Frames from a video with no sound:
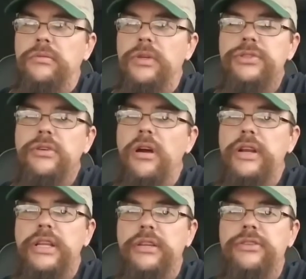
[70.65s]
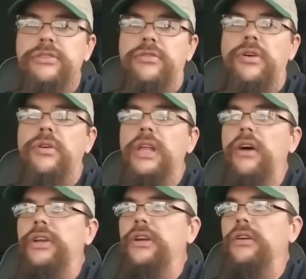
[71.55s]
once you're already in the struggle
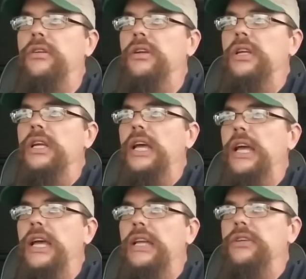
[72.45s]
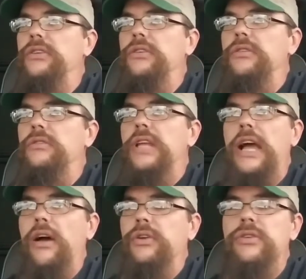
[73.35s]
out here and you're
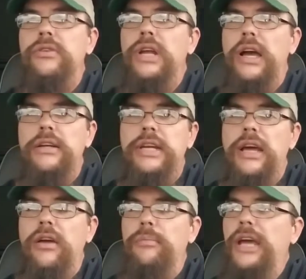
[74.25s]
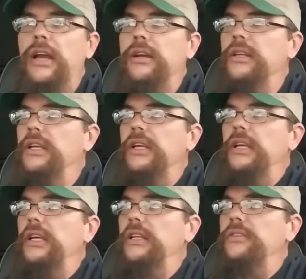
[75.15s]
down, you're knocked down, man,
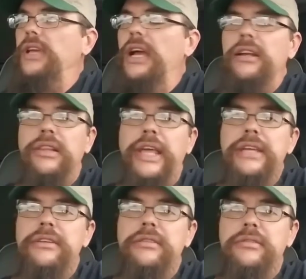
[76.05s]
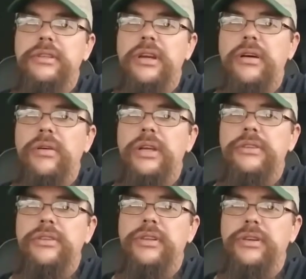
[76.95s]
it's kind of late. You know,
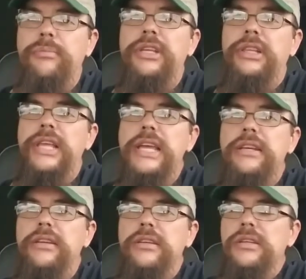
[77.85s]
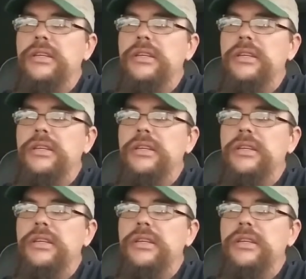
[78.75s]
it's a little bit late